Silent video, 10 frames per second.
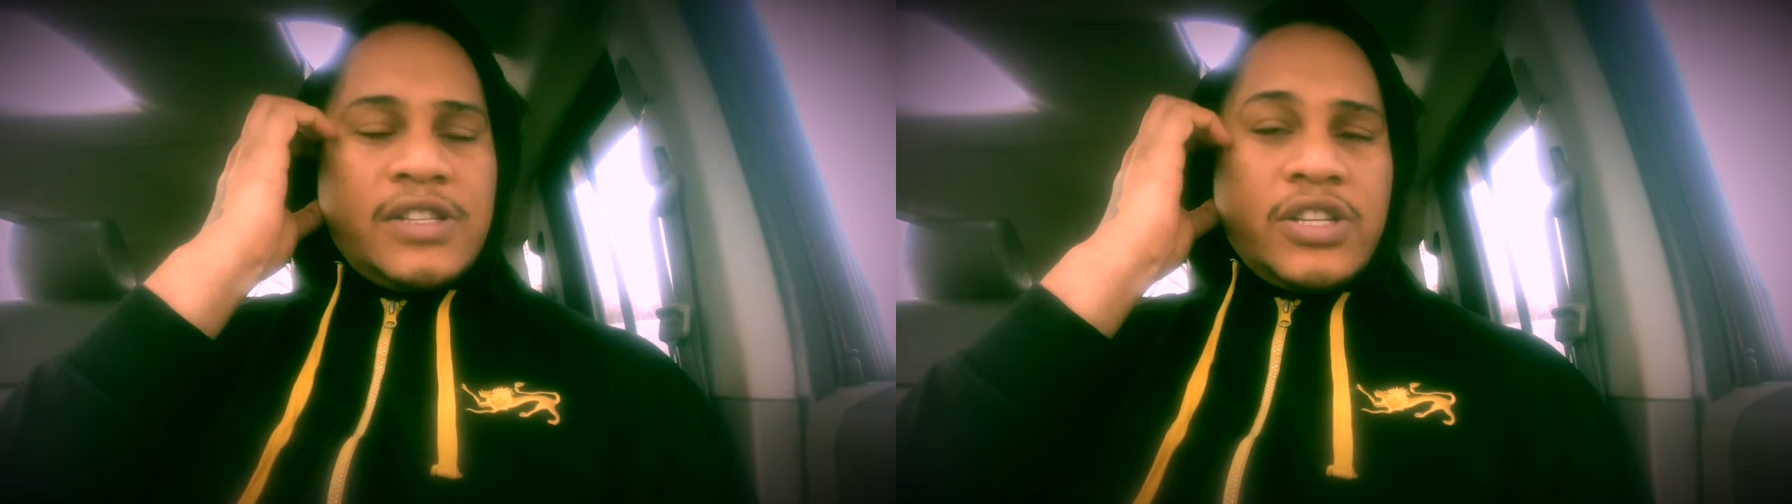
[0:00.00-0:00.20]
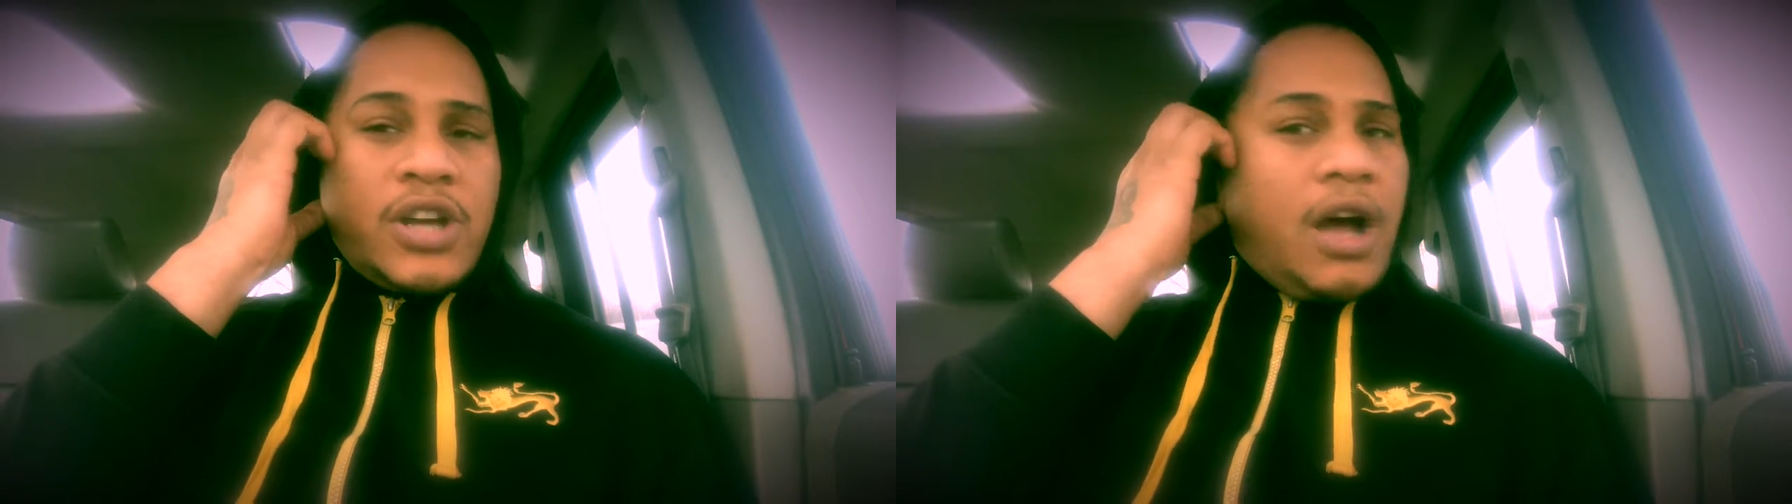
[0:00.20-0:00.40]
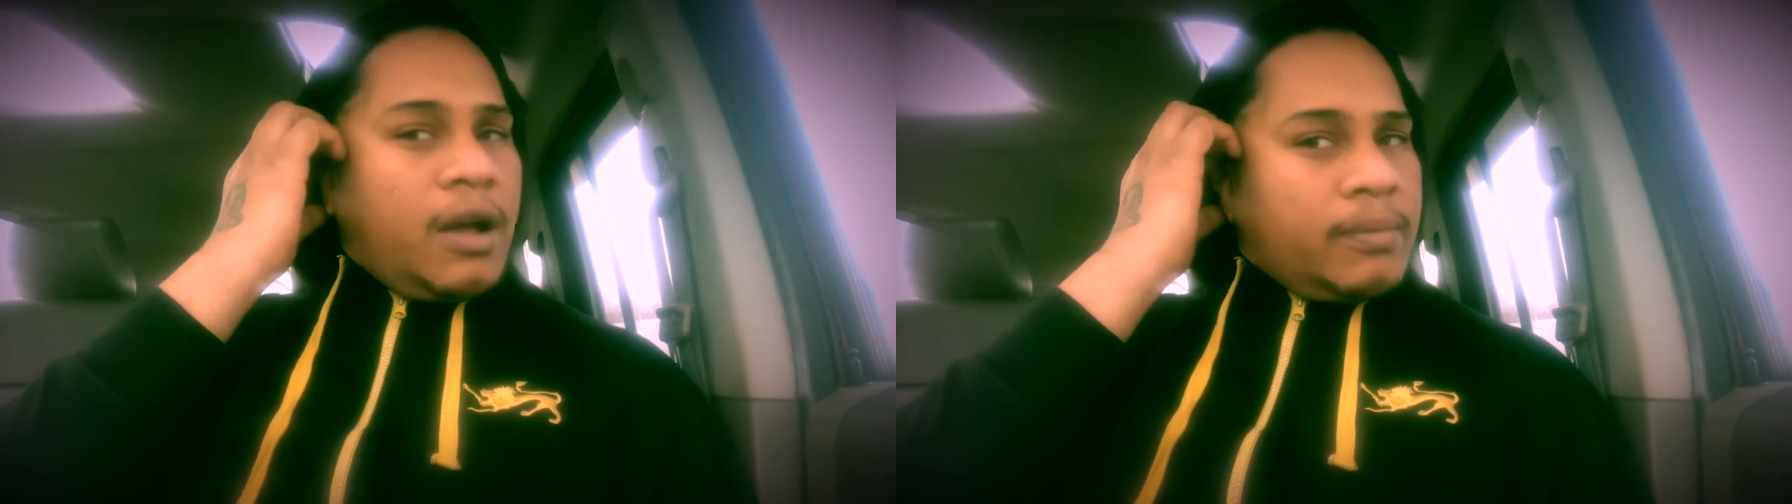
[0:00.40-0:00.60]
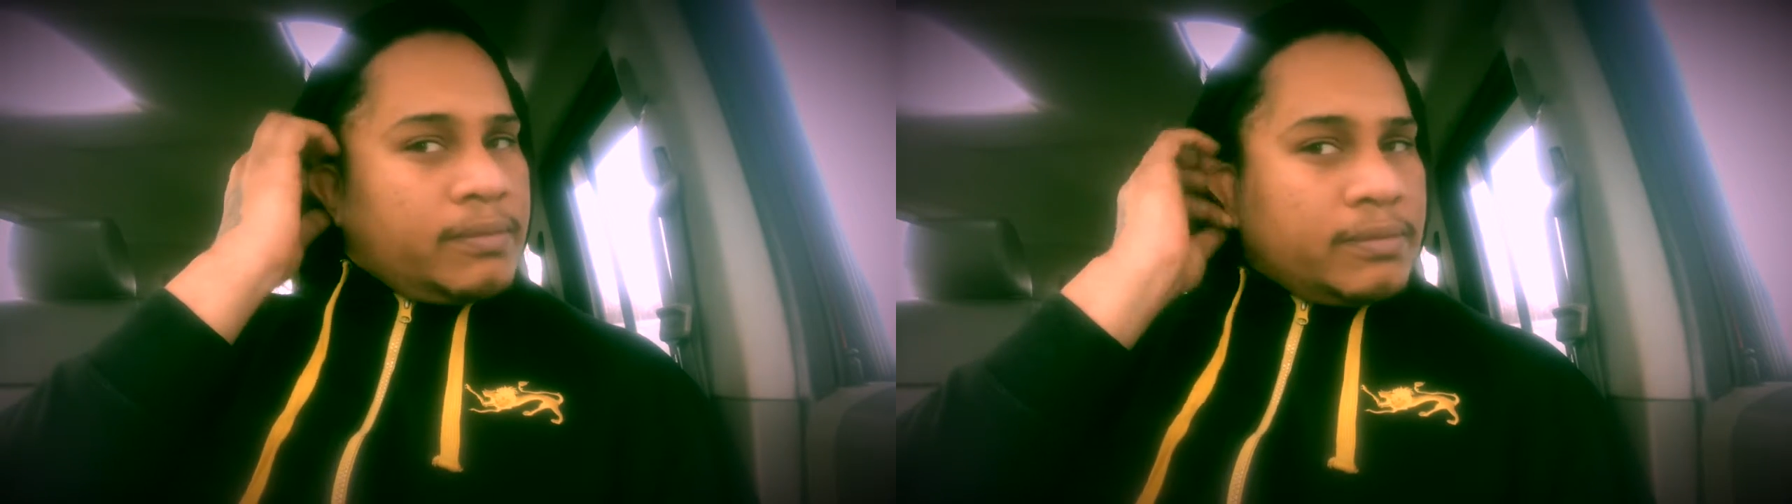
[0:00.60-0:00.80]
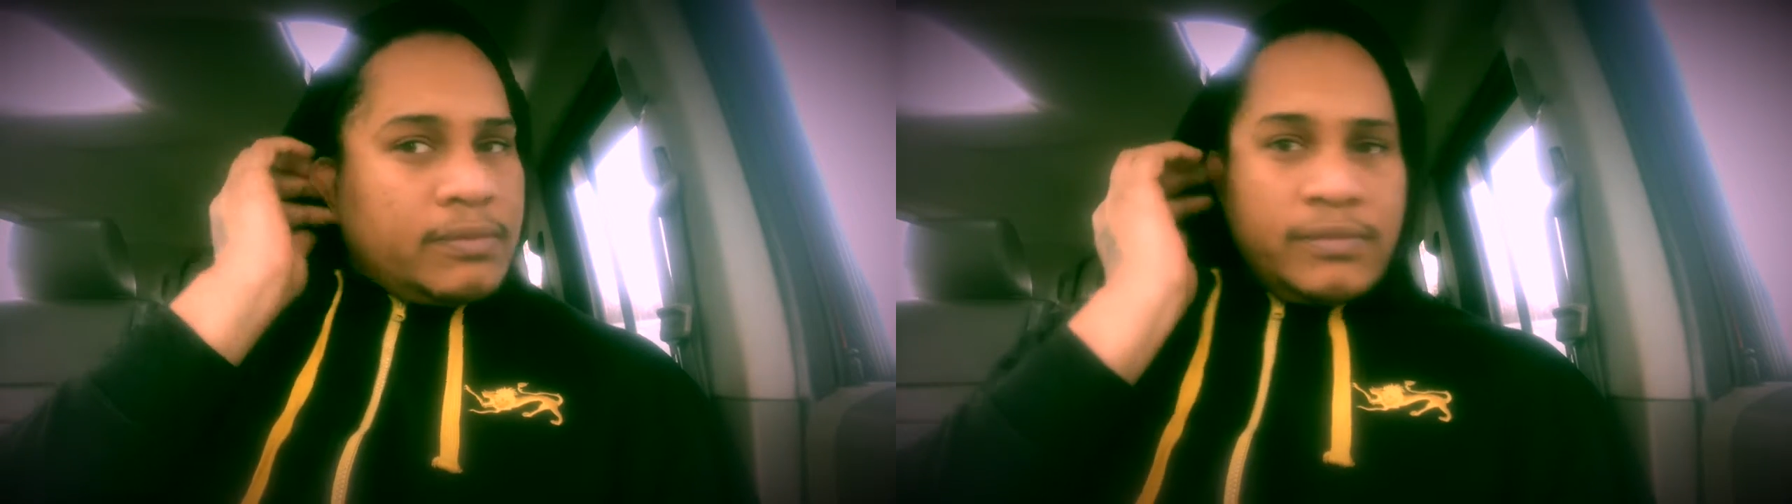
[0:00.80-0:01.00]
a job,
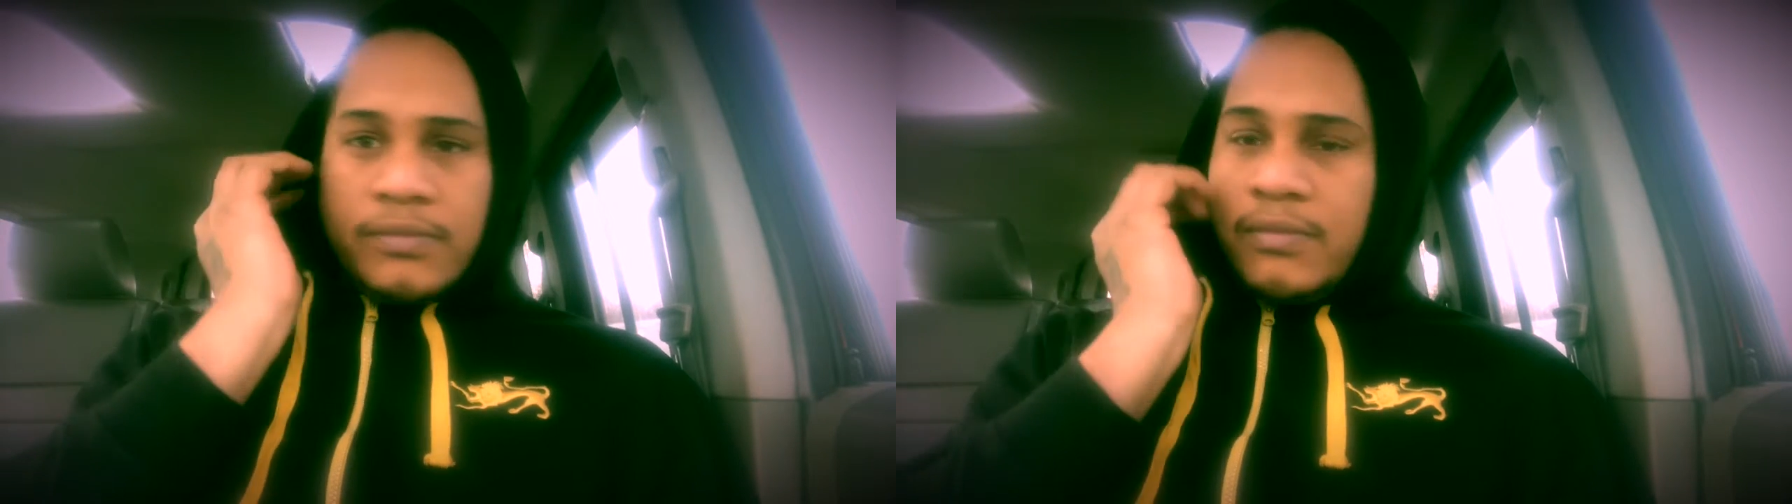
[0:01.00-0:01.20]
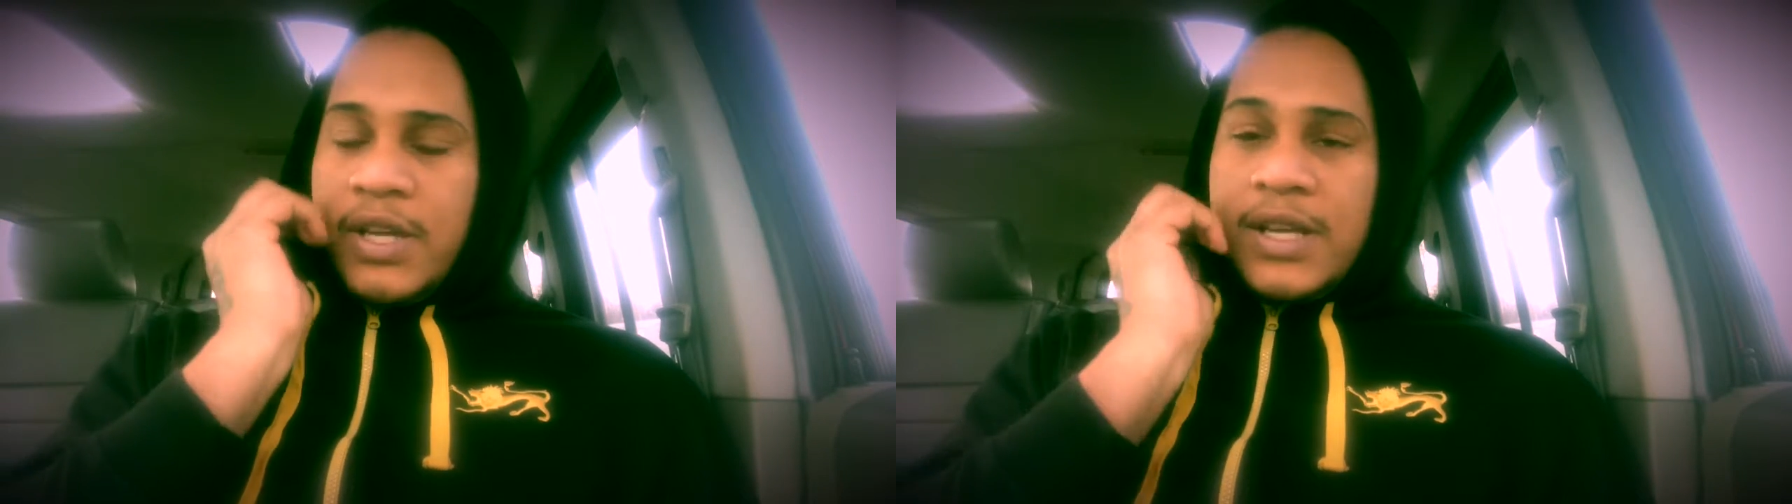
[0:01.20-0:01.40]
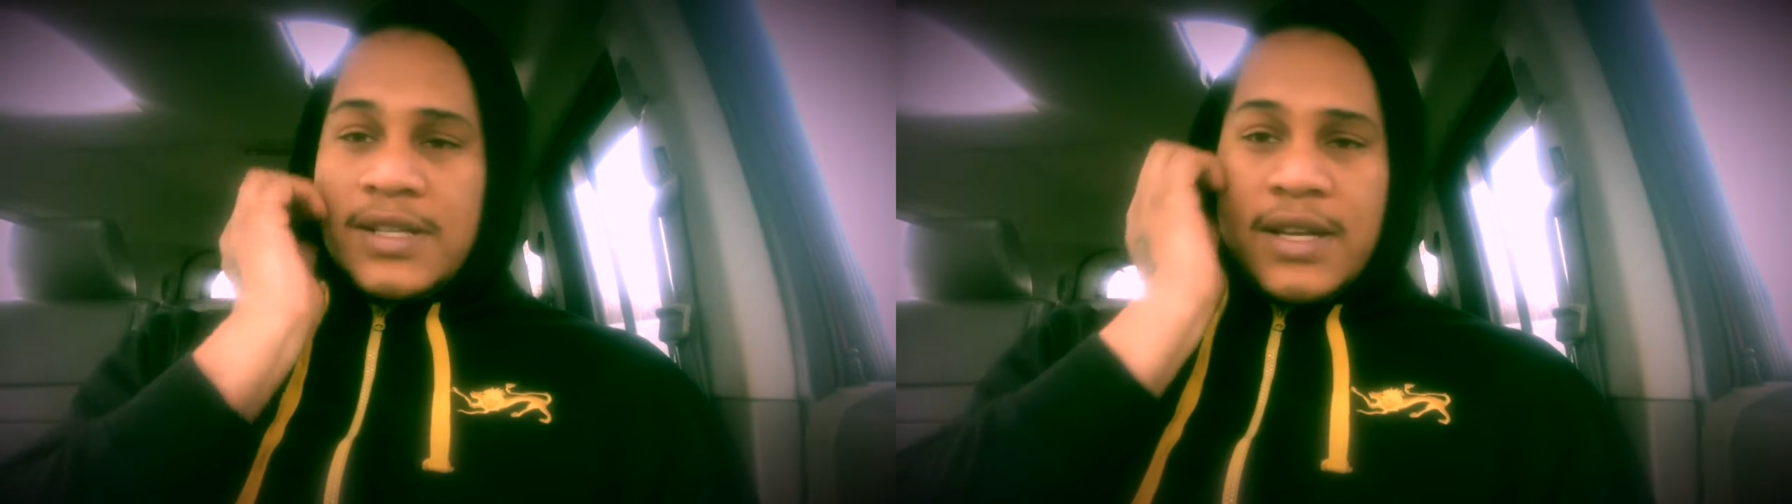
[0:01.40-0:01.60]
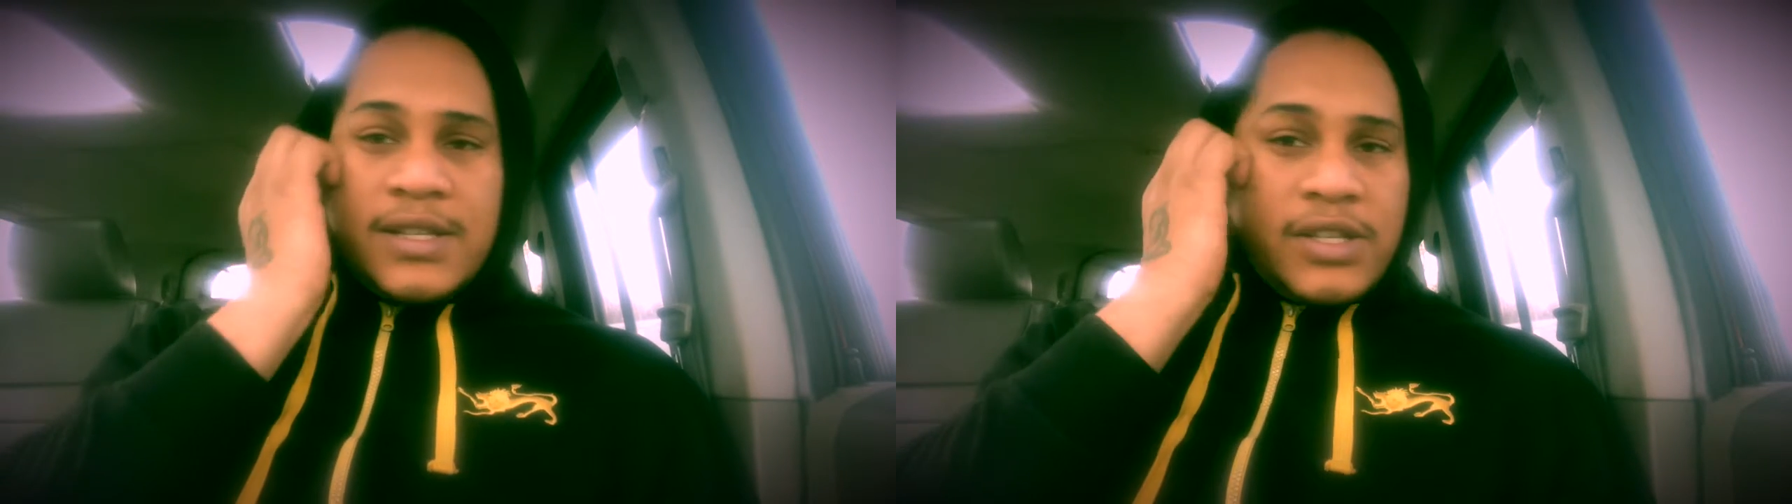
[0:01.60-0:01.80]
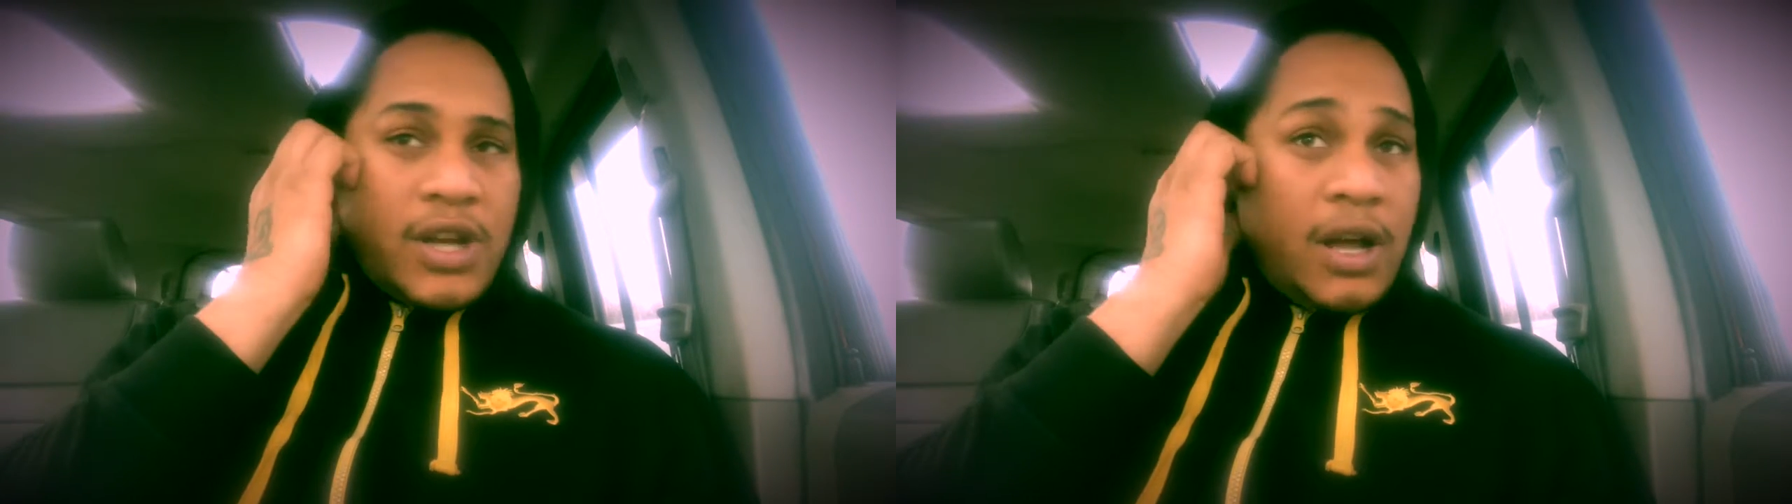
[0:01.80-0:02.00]
because it
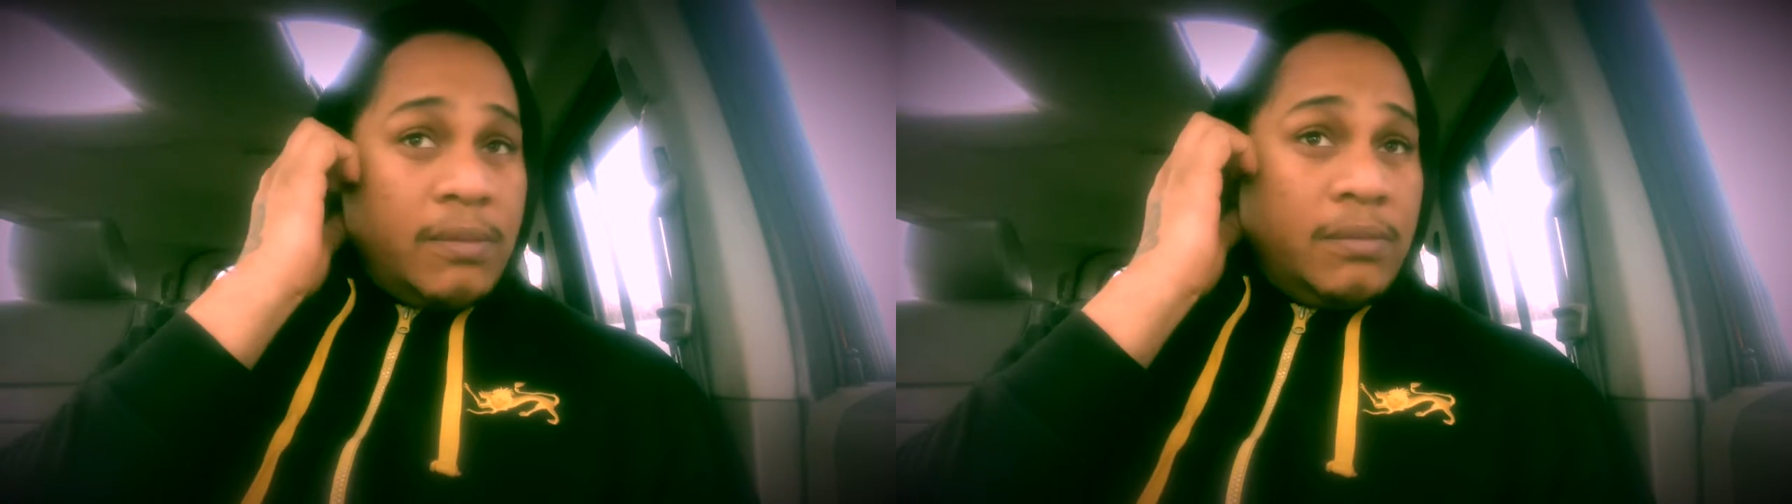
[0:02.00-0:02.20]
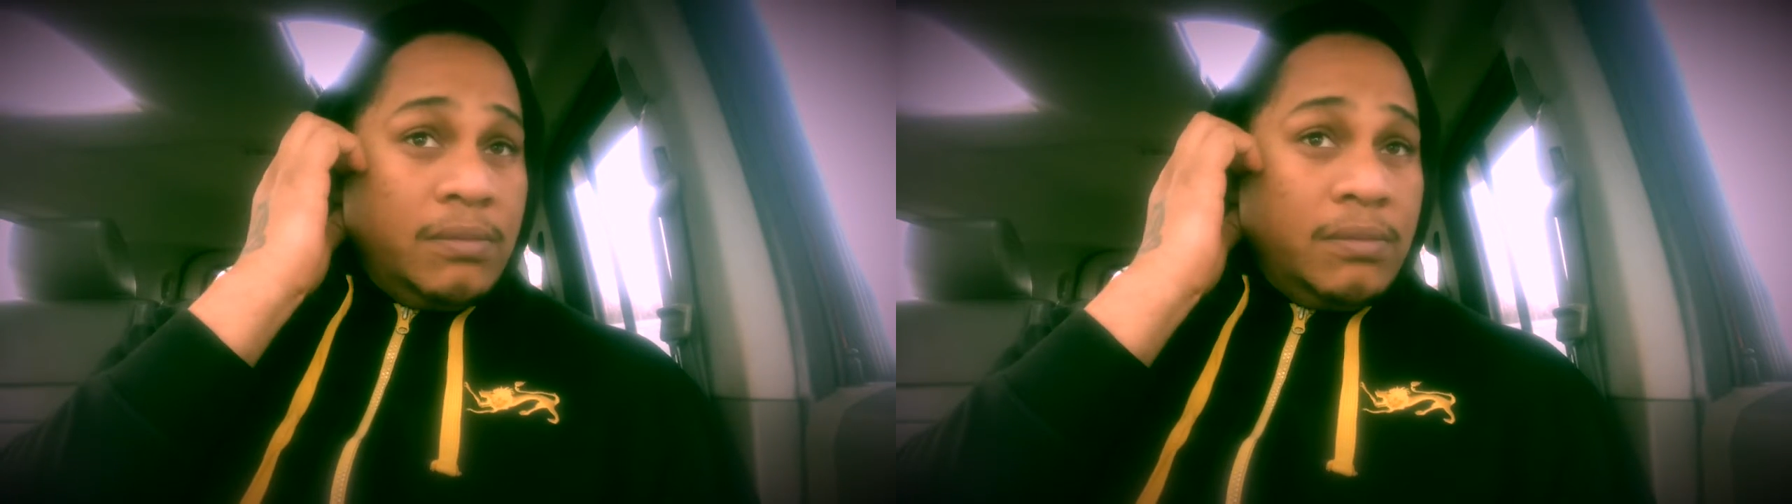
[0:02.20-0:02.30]
is a job.